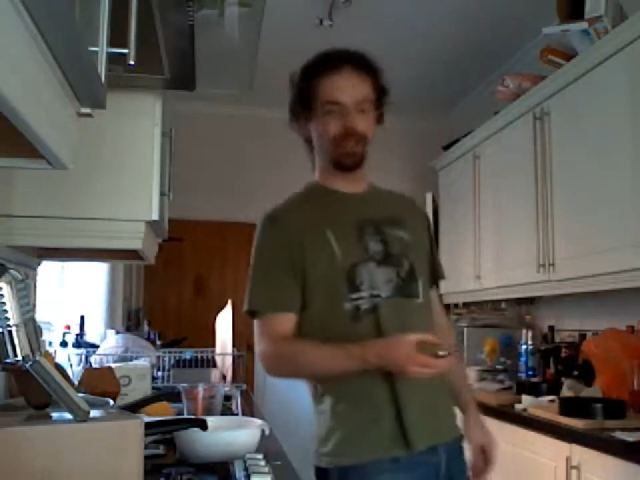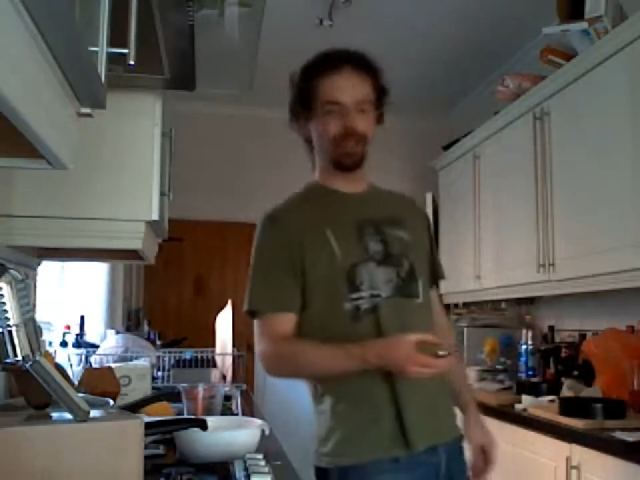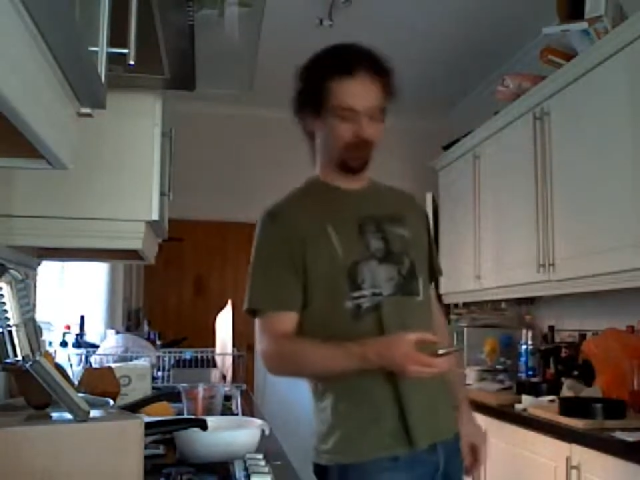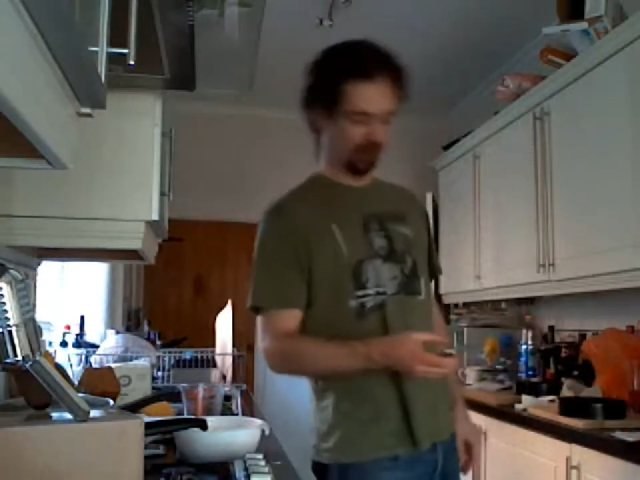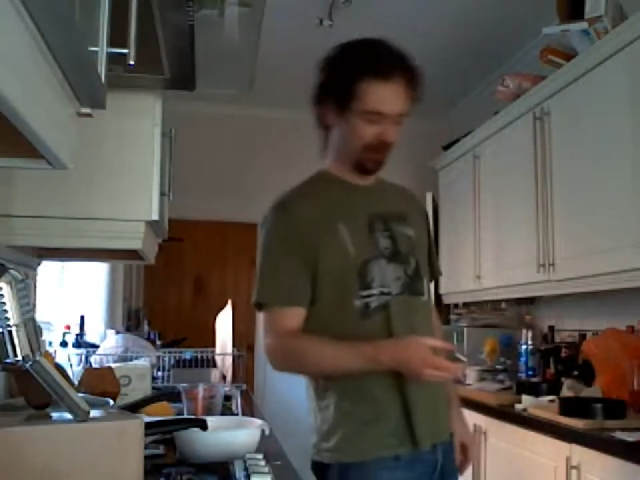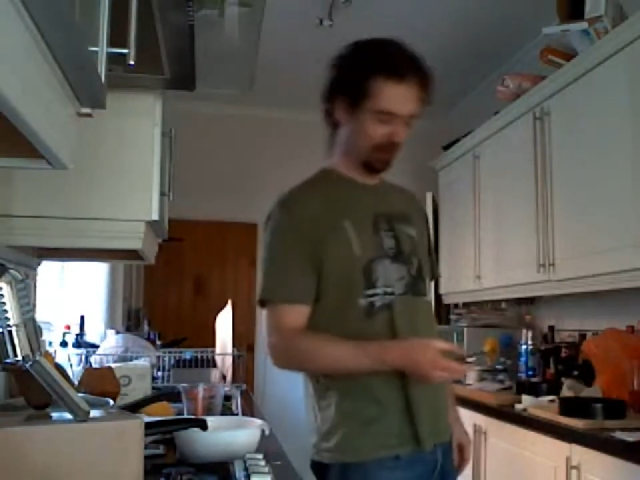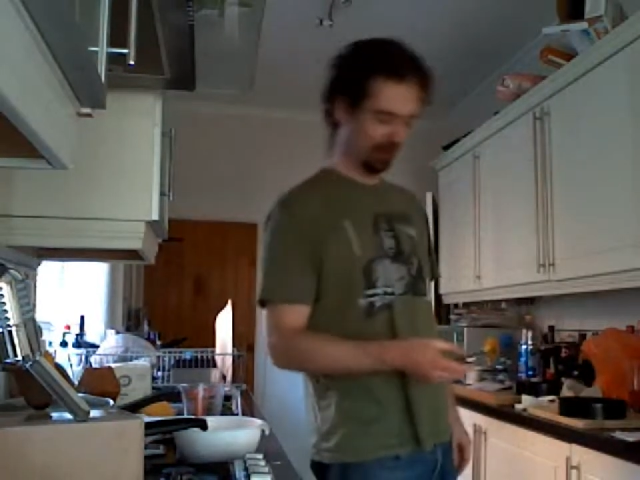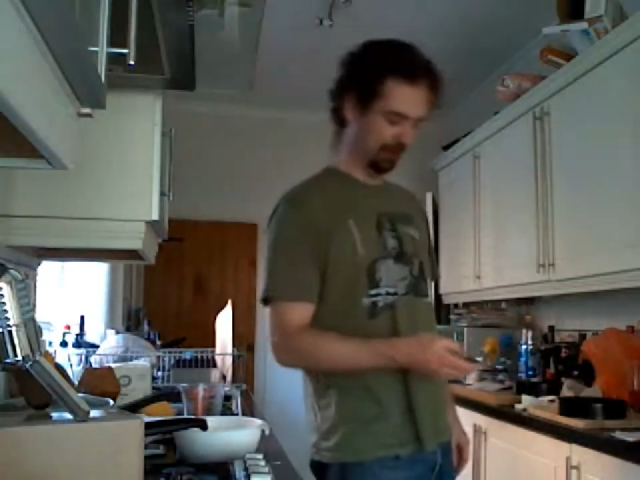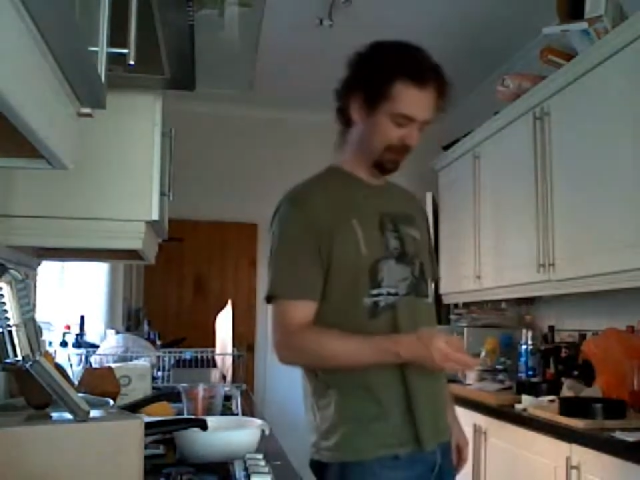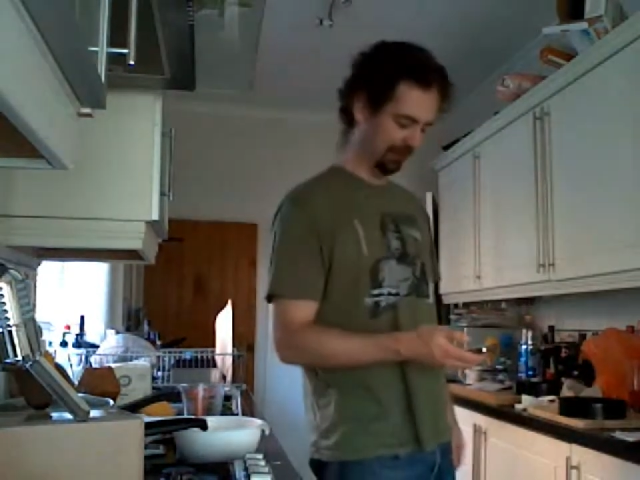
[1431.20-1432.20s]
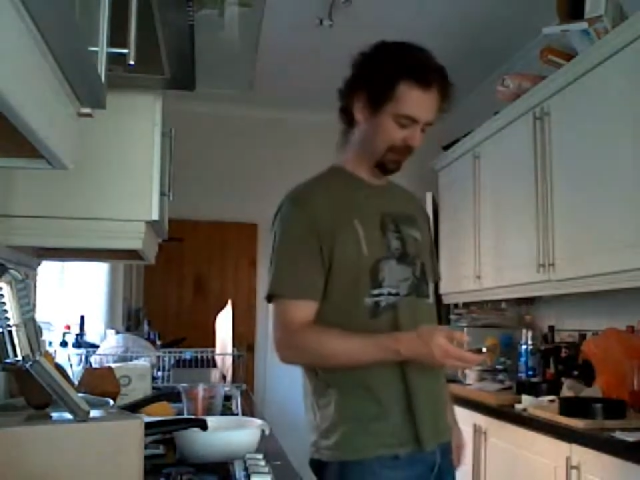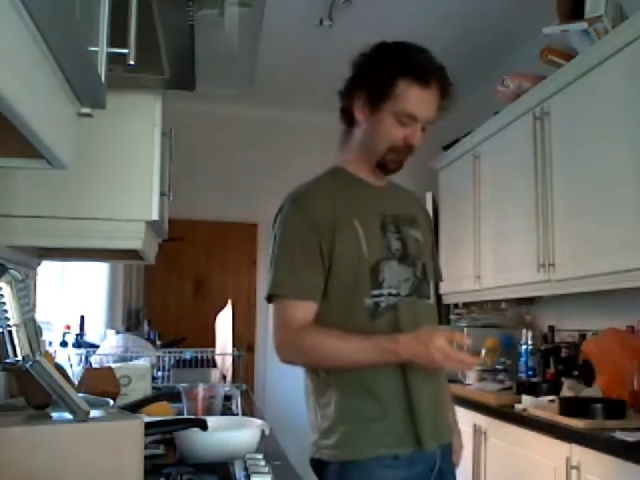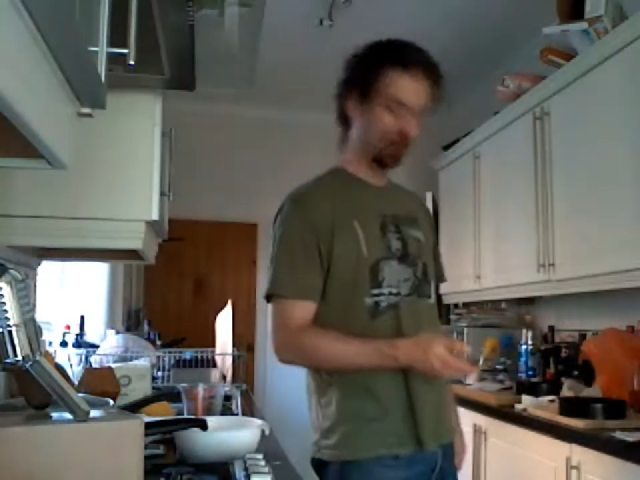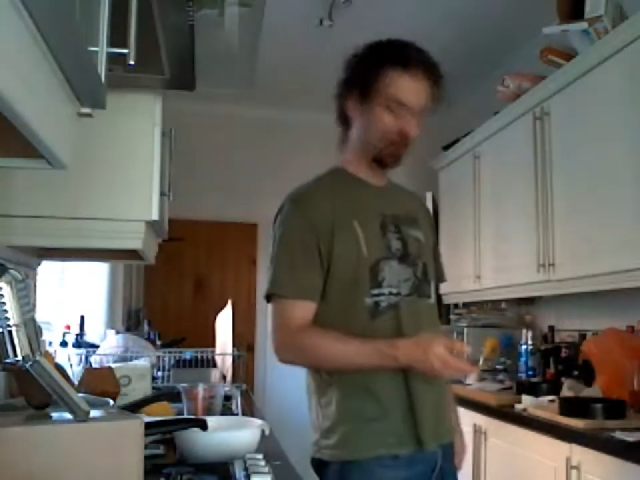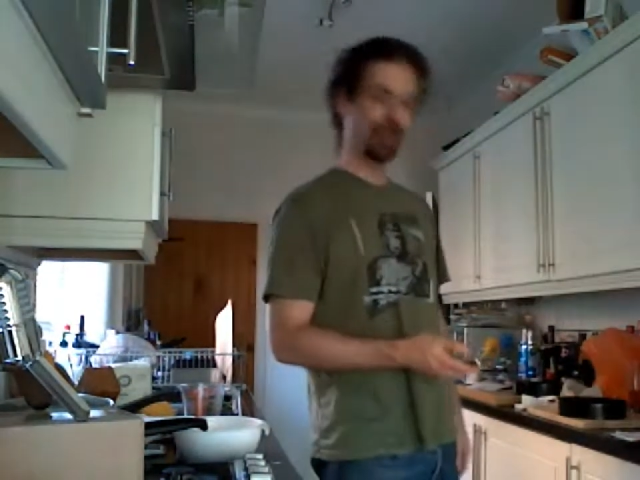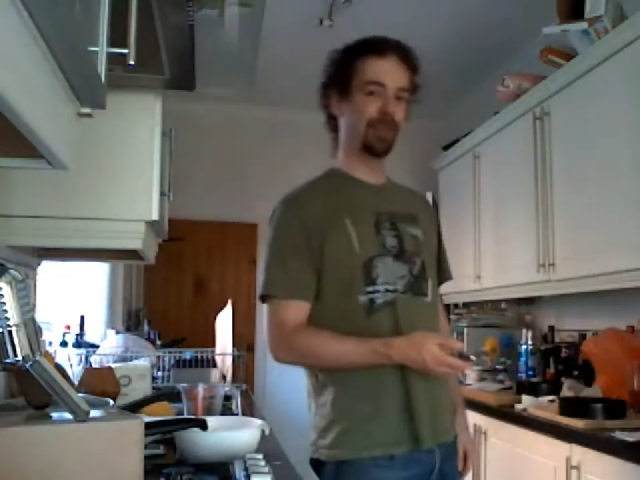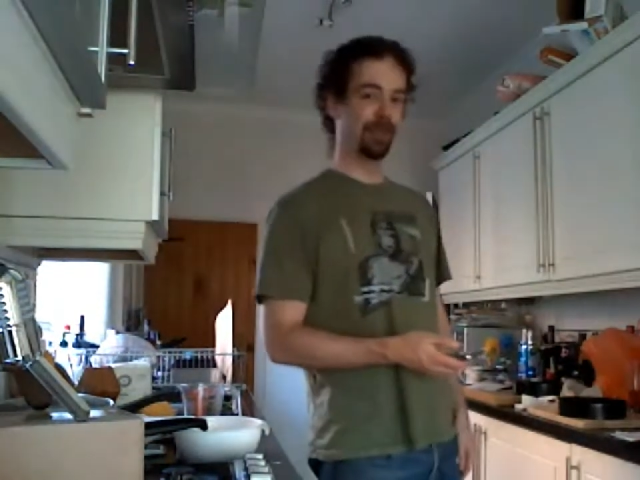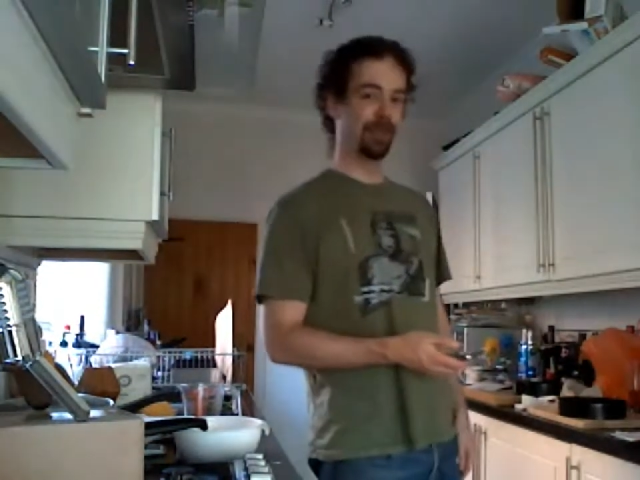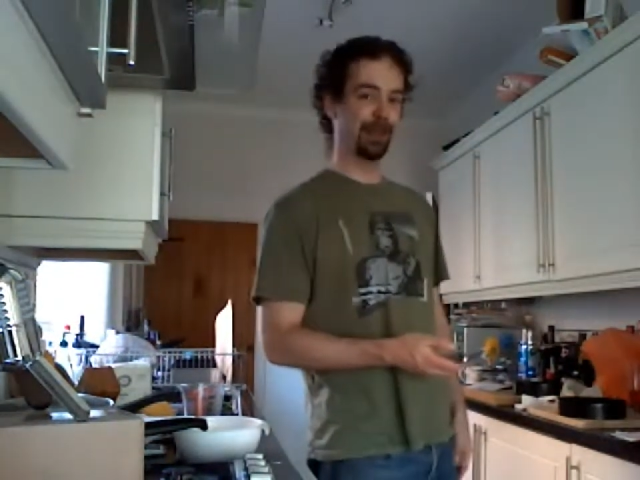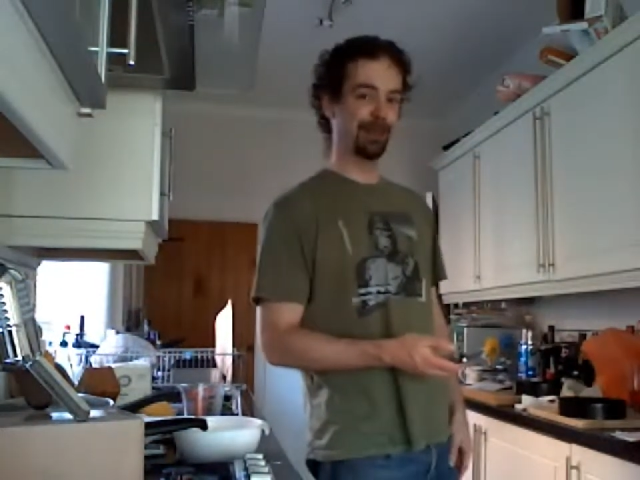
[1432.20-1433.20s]
to Winskill and make her
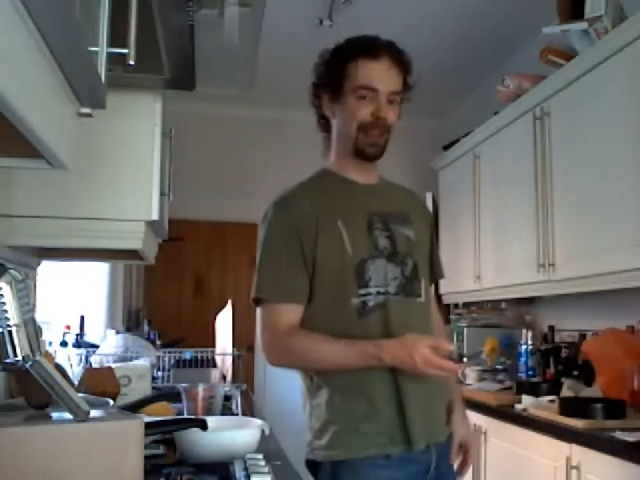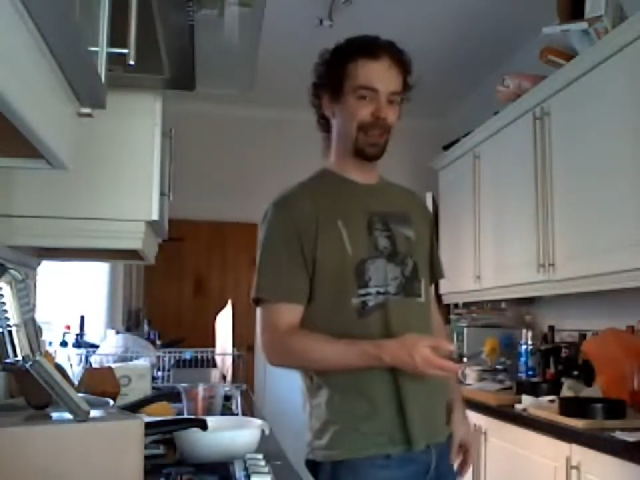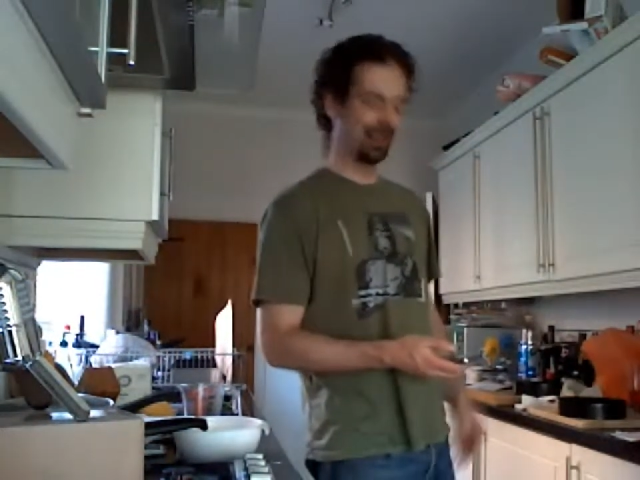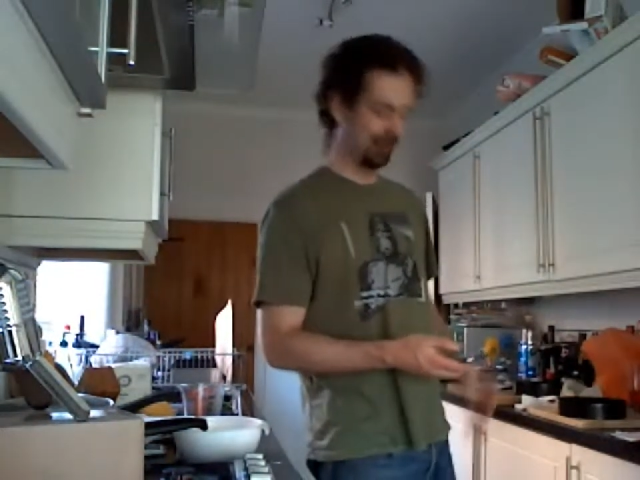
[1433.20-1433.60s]
feel better